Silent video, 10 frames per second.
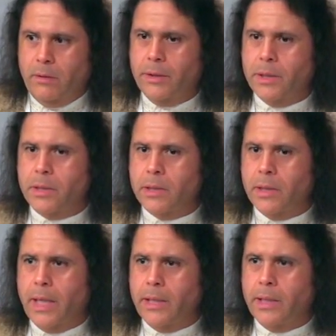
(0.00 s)
This is
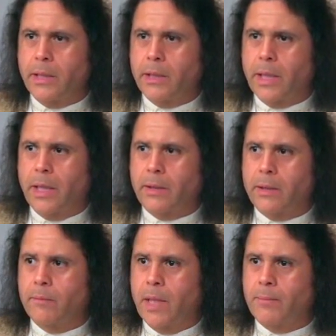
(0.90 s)
an idea
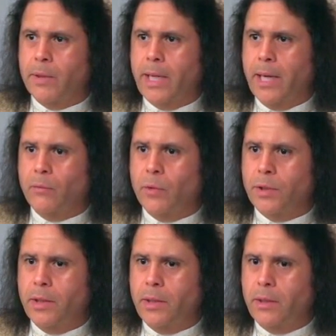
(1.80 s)
that began
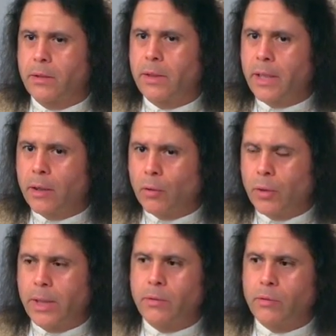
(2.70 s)
with the
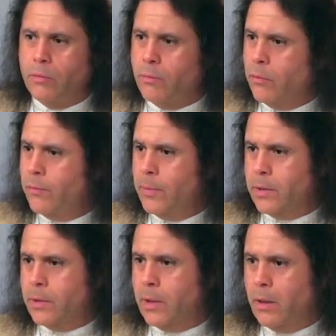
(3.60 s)
neo-Hindu
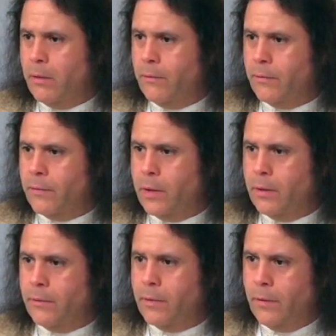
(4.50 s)
movement of
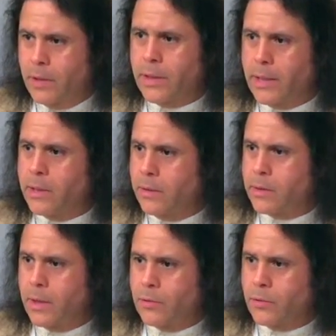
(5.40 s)
the 19th
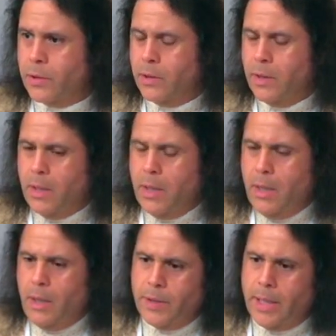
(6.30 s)
century.
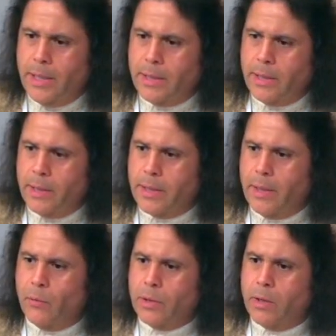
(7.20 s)
The idea
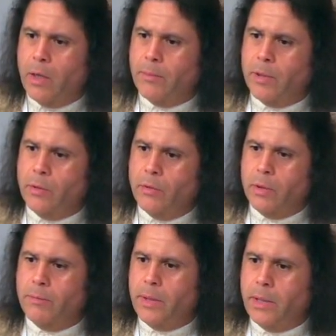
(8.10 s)
that what karma
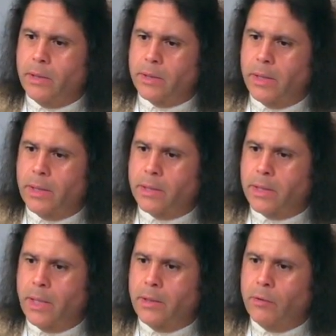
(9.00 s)
yoga means is
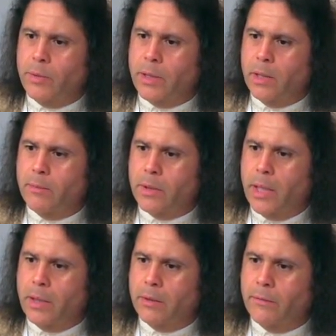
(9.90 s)
that you become
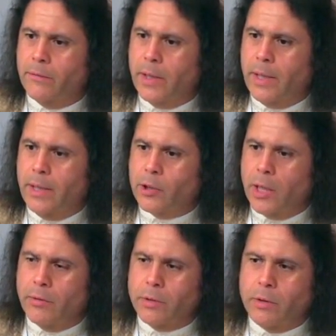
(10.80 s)
kind of a
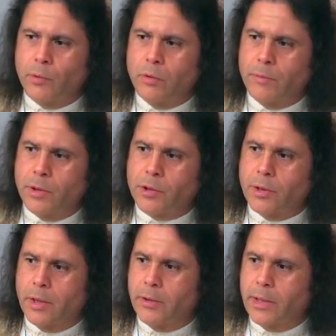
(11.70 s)
charitable
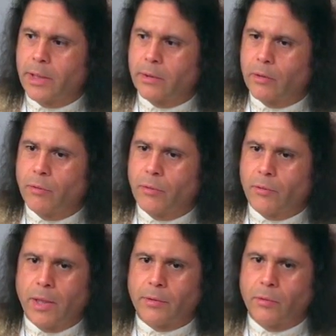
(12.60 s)
missionary and go
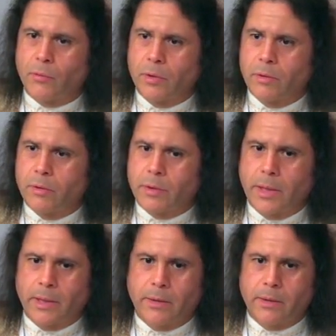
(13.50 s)
throughout the world
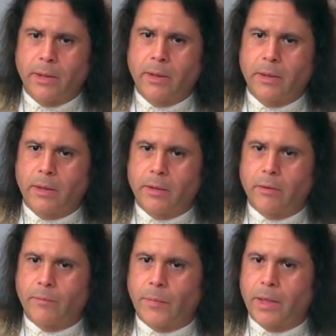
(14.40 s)
and
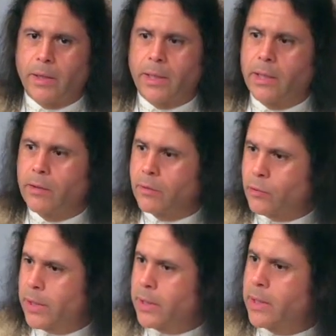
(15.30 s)

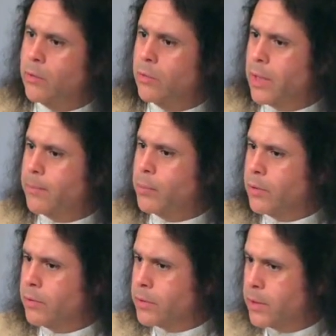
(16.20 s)
try to heal
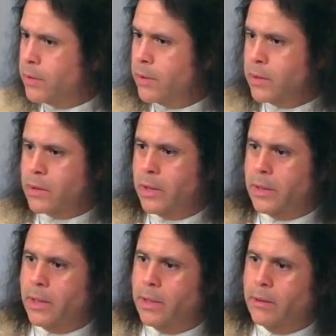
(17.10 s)
lepers and things
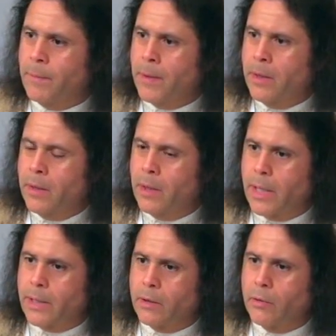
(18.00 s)
like that.
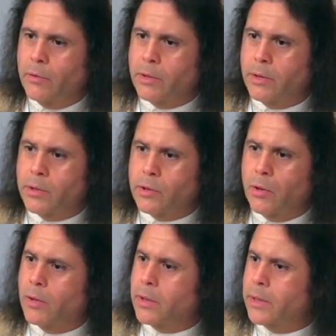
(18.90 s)
I can go into
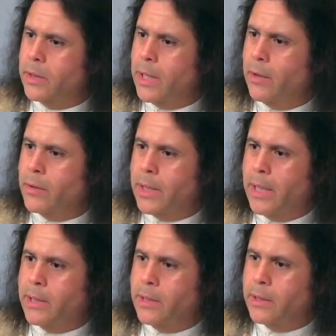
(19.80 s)
historically how that
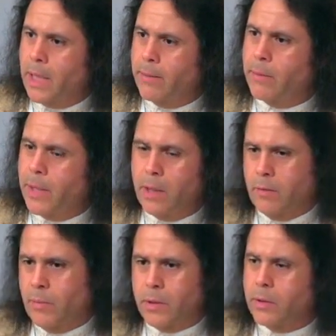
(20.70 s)
idea came
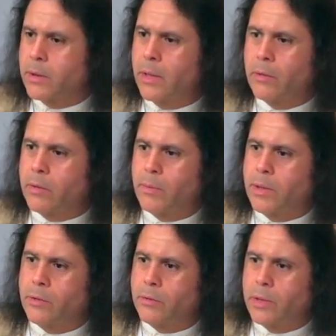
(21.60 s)
about, but that would
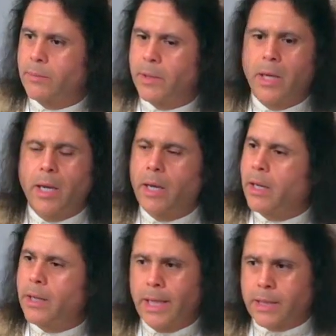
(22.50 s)
be too deep.
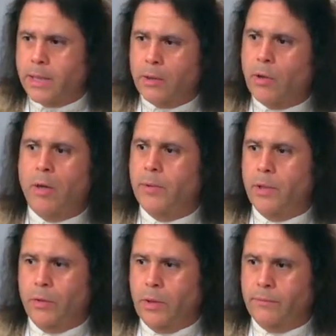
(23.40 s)
That's not karma
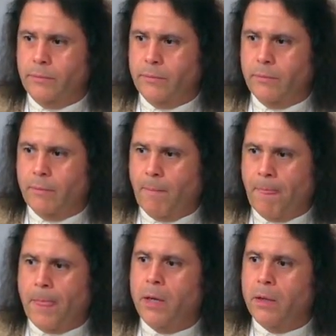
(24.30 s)
yoga.
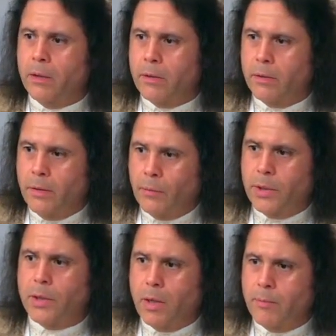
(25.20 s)

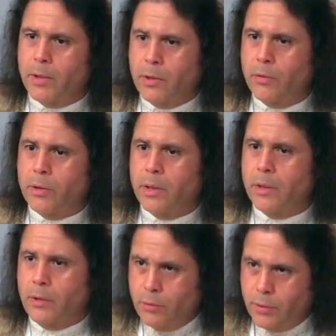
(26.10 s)
With karma
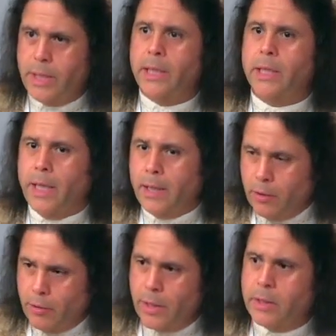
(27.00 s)
yoga, you dedicate
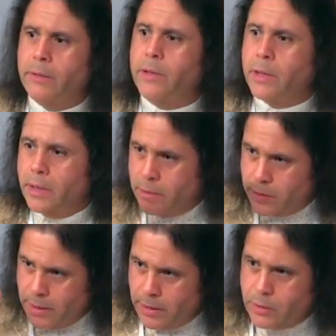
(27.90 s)
your
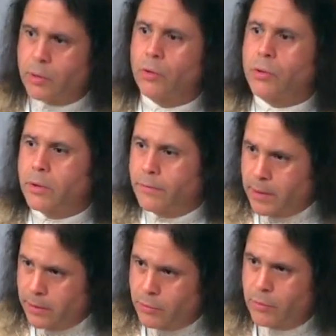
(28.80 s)
activities
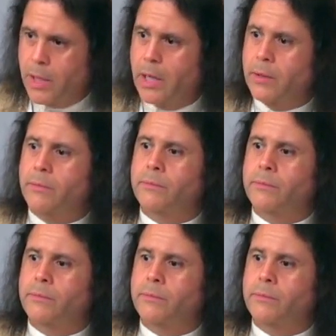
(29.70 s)
exclusively to God.